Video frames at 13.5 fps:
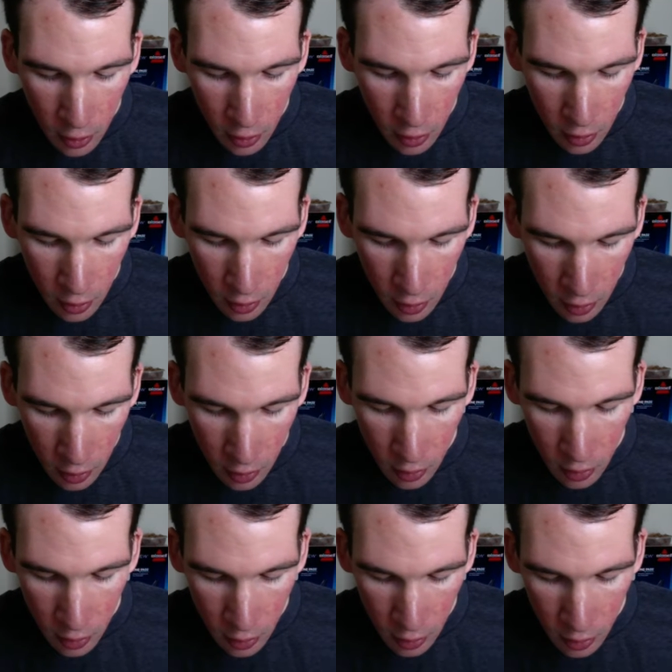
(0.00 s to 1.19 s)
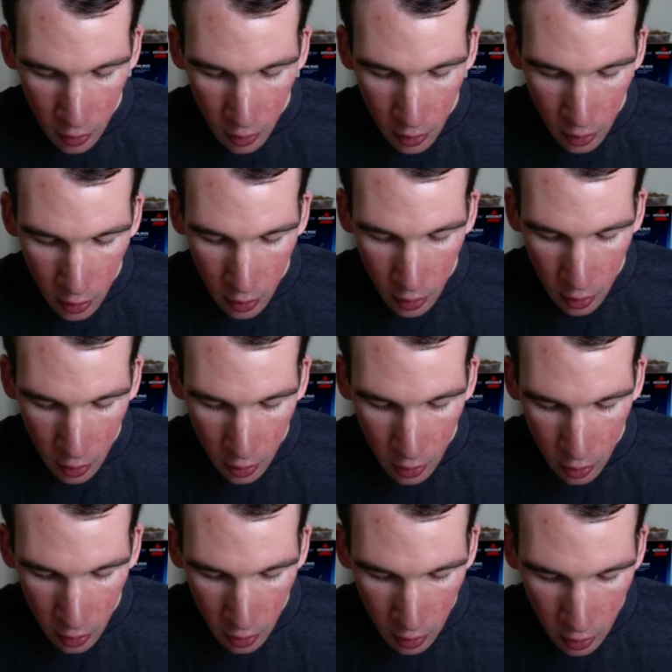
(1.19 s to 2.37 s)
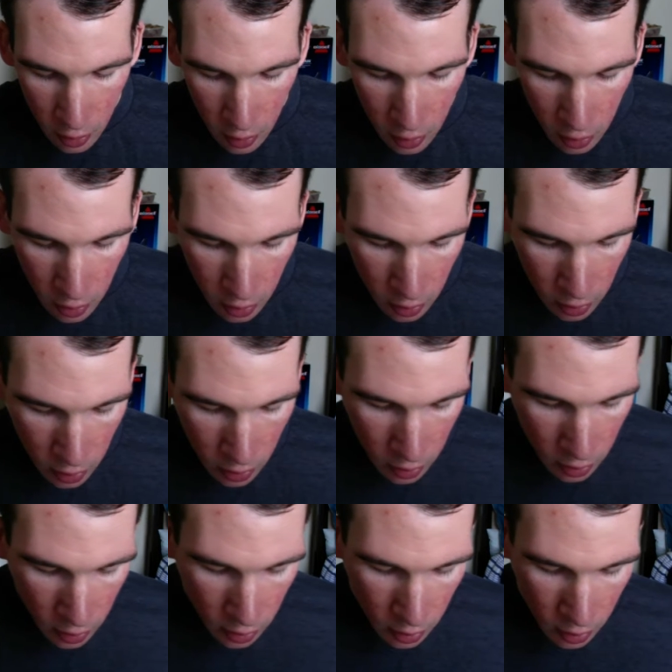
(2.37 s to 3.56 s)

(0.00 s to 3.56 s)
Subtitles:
(silence)